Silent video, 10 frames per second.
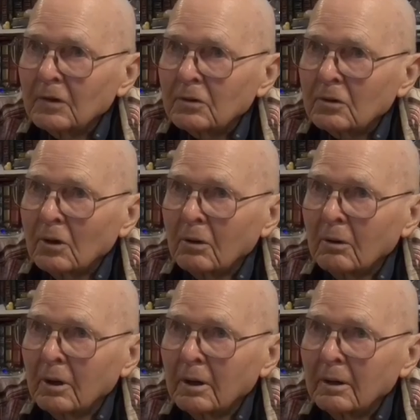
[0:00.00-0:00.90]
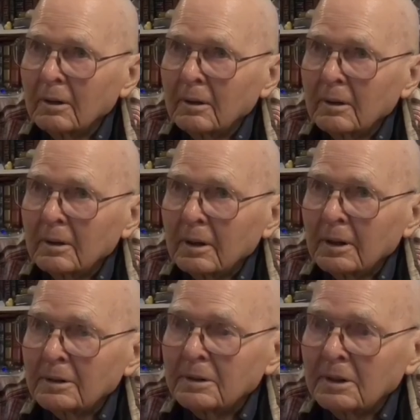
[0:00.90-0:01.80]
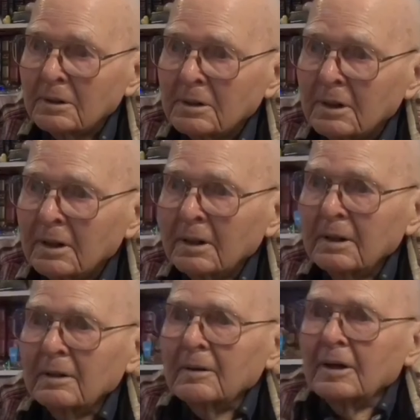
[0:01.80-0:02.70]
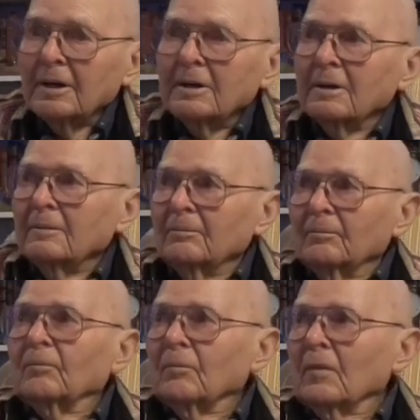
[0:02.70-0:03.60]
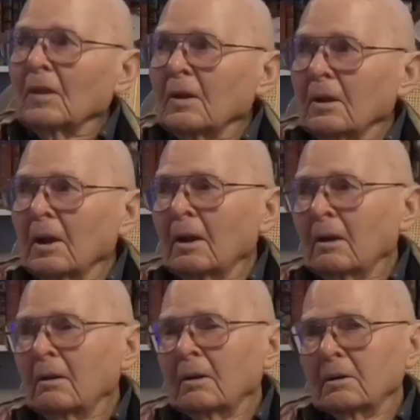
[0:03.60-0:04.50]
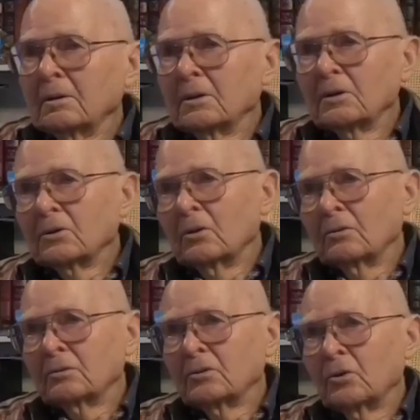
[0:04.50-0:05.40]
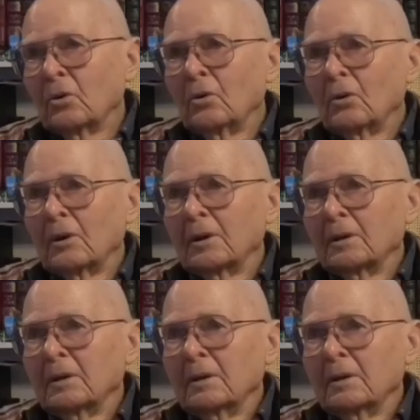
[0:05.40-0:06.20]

So uh, I just uh, overconfident. And, yeah. yeah, just uh, totally.